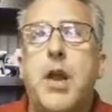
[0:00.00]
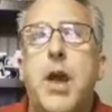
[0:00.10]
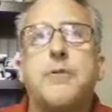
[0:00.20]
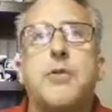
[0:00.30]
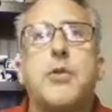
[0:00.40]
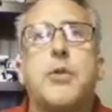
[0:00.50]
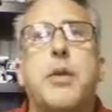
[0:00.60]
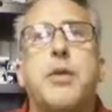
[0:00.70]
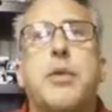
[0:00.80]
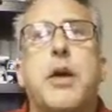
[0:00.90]
After some
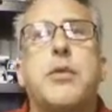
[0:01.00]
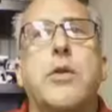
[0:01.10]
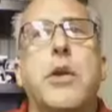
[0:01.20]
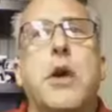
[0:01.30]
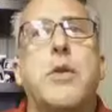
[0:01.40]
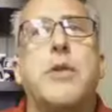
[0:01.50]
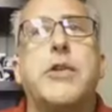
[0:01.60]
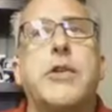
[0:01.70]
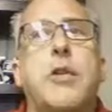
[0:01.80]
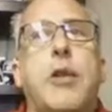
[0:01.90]
introductory comments
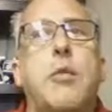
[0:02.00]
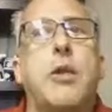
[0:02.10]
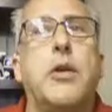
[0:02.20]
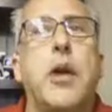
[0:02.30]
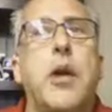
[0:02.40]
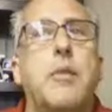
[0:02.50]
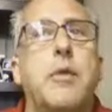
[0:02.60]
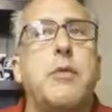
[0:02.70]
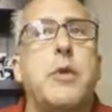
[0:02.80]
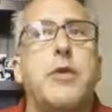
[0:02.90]
on the global
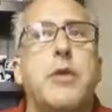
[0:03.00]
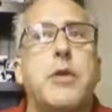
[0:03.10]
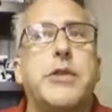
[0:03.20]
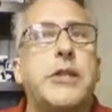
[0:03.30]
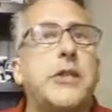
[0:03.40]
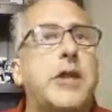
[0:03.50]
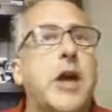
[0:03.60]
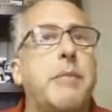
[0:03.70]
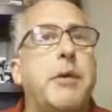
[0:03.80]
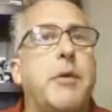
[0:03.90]
economy, we'll address this
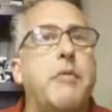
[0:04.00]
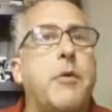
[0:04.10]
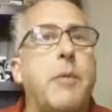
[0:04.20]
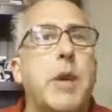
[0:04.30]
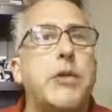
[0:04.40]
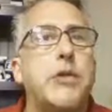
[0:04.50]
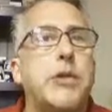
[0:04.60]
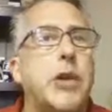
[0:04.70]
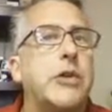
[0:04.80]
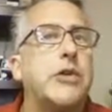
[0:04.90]
topic in 4 major
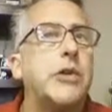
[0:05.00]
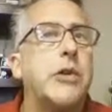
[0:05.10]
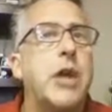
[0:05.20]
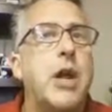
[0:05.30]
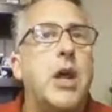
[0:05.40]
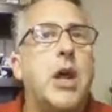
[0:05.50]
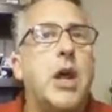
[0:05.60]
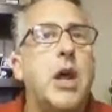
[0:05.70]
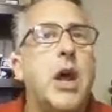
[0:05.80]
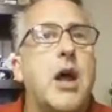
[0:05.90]
sections.
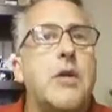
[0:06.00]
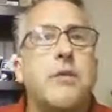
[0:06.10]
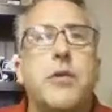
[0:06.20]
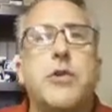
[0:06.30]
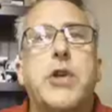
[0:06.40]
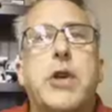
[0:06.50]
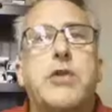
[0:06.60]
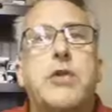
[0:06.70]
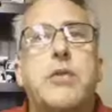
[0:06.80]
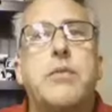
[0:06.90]
The first
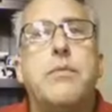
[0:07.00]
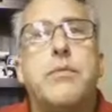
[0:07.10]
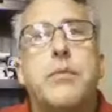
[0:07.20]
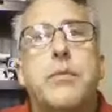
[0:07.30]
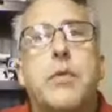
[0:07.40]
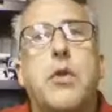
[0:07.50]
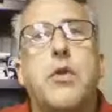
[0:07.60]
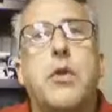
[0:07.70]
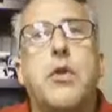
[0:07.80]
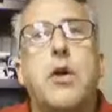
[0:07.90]
section,
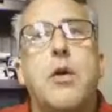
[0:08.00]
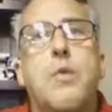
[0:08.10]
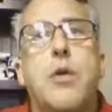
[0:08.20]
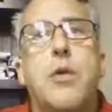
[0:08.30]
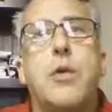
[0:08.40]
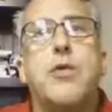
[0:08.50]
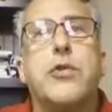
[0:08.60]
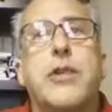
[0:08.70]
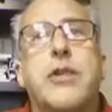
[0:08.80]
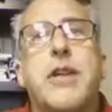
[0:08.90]
we draw on
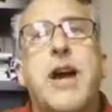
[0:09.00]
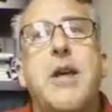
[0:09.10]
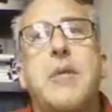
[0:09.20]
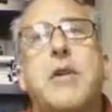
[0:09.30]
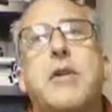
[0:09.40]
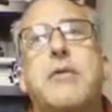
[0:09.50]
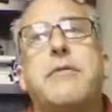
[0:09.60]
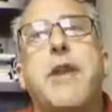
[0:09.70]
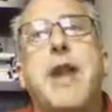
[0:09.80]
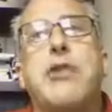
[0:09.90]
Porter's Diamond
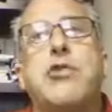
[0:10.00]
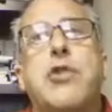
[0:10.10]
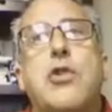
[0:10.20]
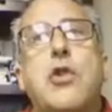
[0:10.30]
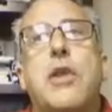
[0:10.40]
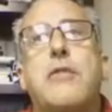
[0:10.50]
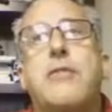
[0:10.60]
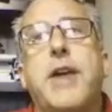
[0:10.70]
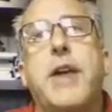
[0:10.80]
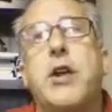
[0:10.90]
of National
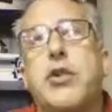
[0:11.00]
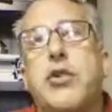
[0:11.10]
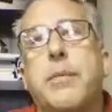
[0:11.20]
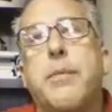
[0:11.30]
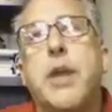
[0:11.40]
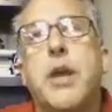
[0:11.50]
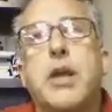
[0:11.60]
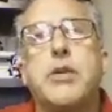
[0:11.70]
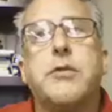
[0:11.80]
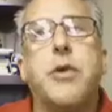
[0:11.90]
Advantage
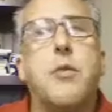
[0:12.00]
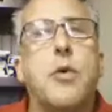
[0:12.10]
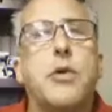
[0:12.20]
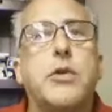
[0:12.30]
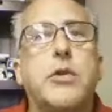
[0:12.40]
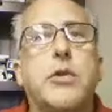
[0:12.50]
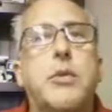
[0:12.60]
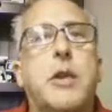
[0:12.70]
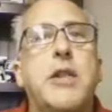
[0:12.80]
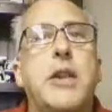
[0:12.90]
as a framework to
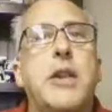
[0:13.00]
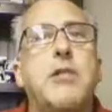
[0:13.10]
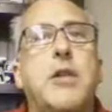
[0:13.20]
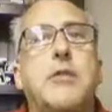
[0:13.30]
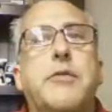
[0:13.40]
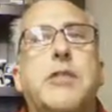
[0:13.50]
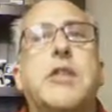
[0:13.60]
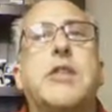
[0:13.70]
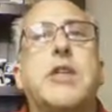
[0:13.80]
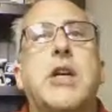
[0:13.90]
explain the level of
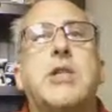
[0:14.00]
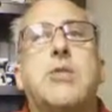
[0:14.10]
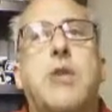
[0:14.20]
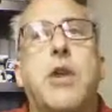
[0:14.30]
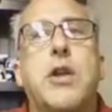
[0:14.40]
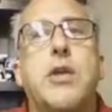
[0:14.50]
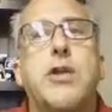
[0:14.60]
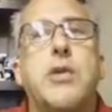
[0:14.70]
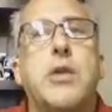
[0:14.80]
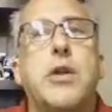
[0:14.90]
success for an
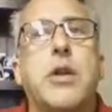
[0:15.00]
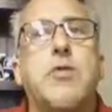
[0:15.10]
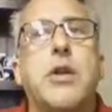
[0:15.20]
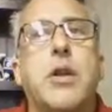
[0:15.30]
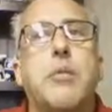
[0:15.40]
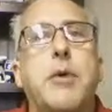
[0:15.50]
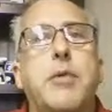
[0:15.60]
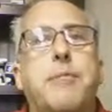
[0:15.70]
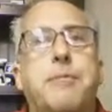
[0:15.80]
industry in a given company.